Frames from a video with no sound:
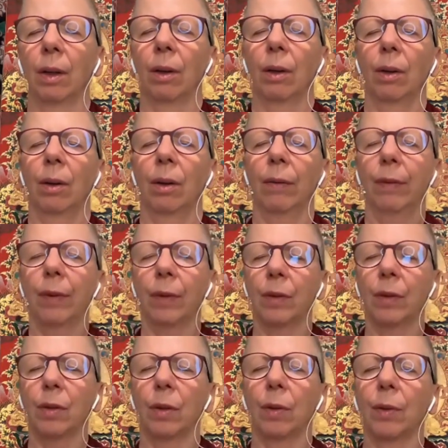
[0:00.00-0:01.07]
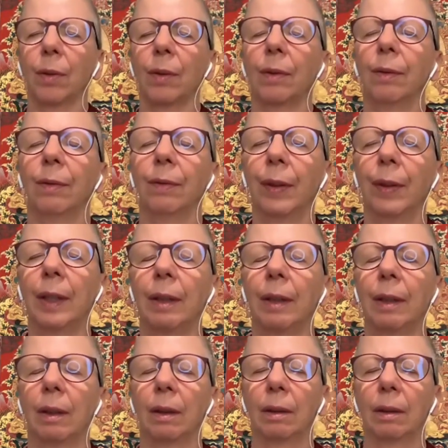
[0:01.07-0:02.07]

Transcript: of the soles of the feet.